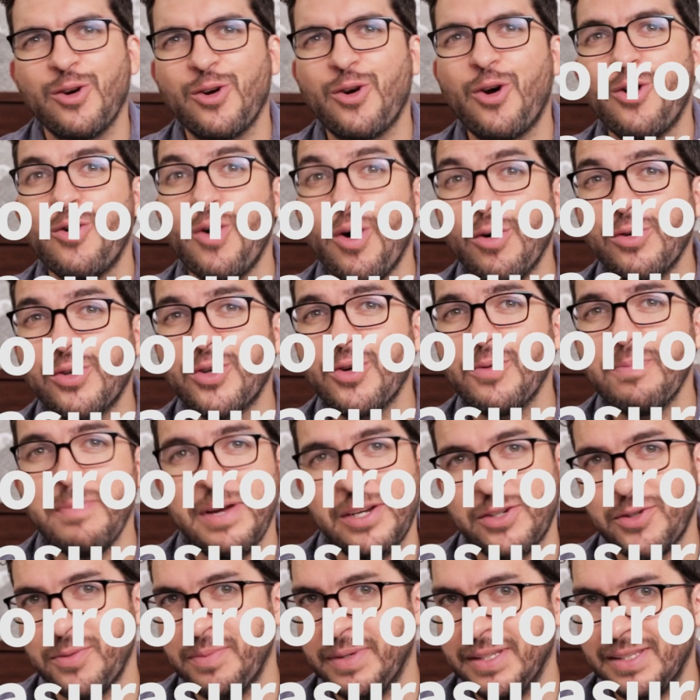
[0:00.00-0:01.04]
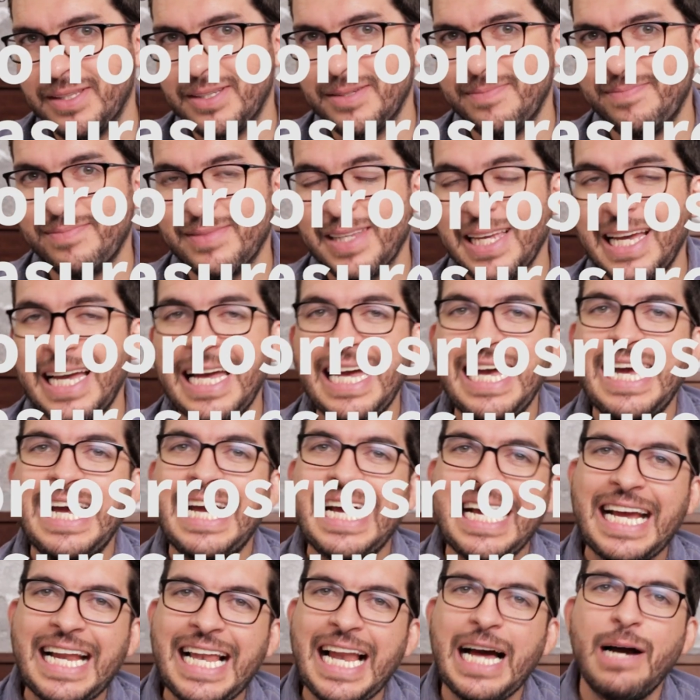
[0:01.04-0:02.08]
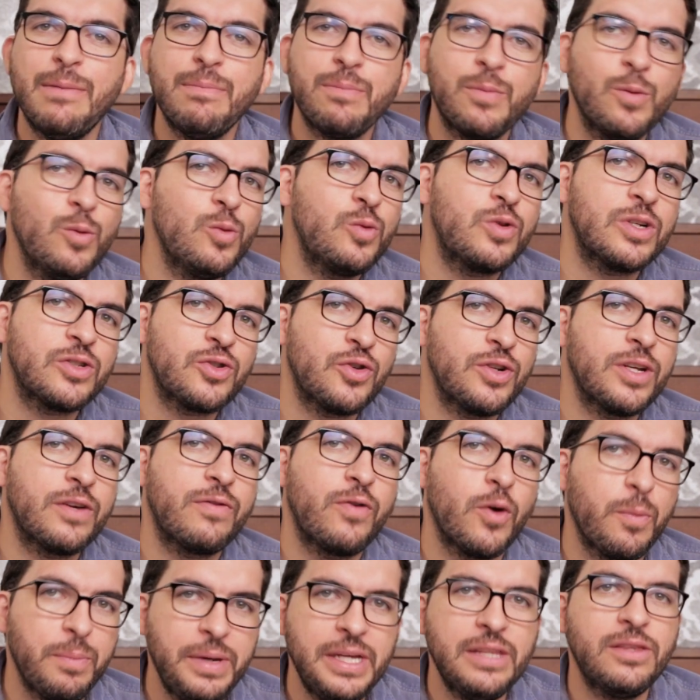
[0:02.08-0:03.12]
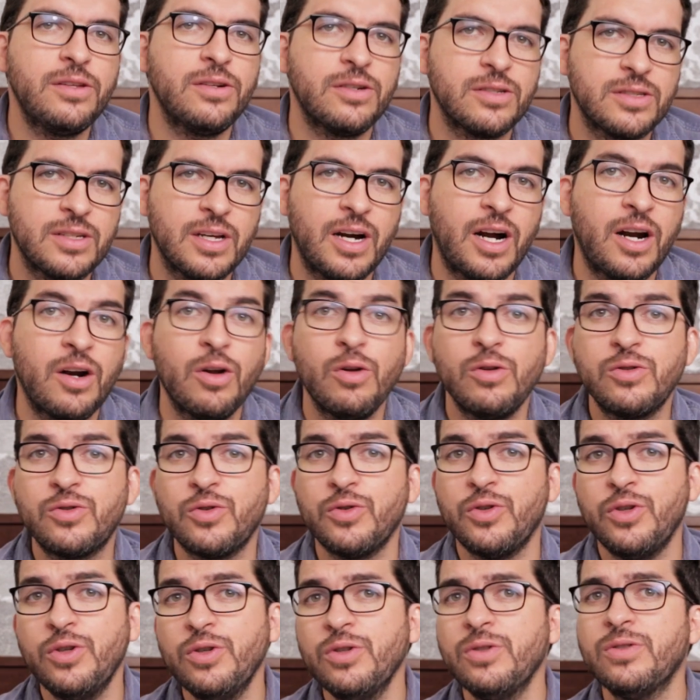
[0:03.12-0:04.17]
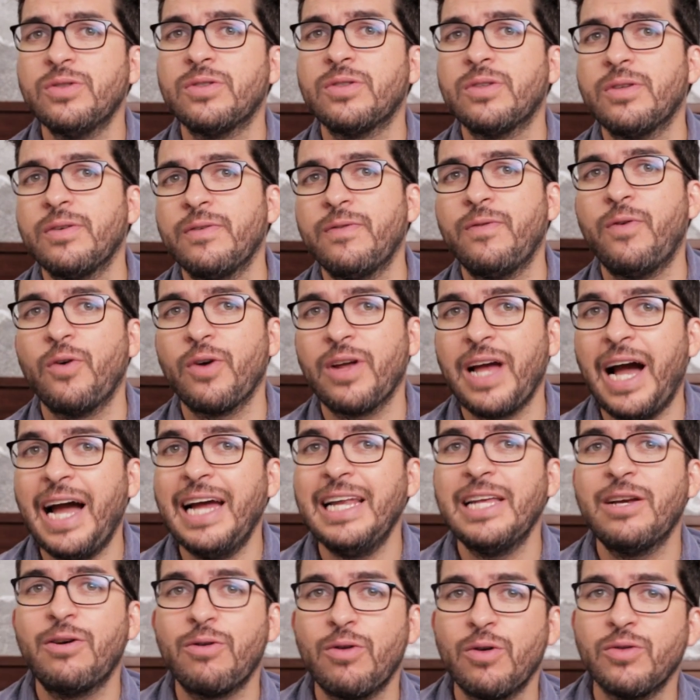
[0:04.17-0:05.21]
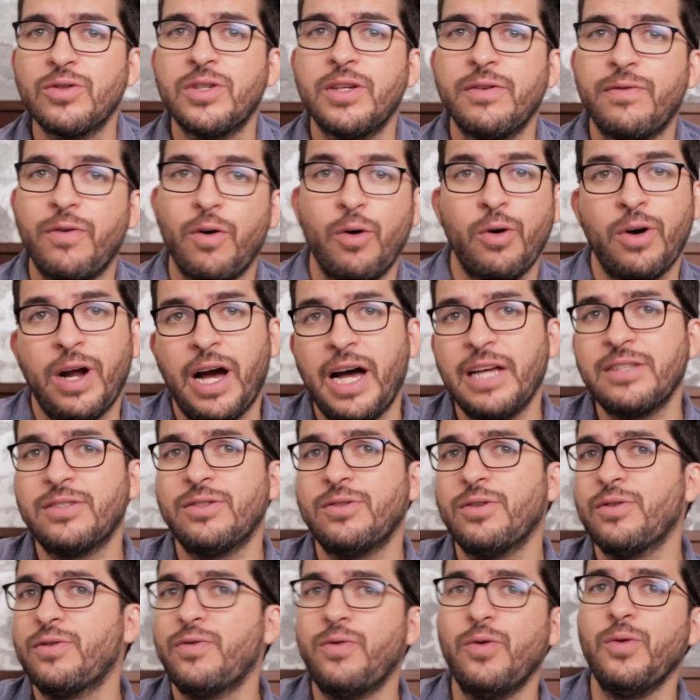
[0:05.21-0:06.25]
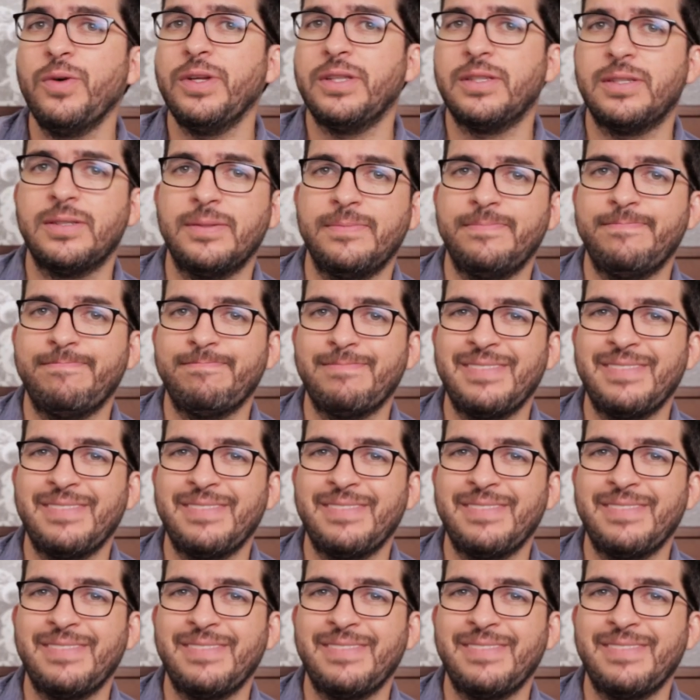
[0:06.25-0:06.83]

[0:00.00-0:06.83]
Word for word: Corrosion measurement. Clamp ultrasonic flow meters are also used for highly corrosive or hazardous fluids.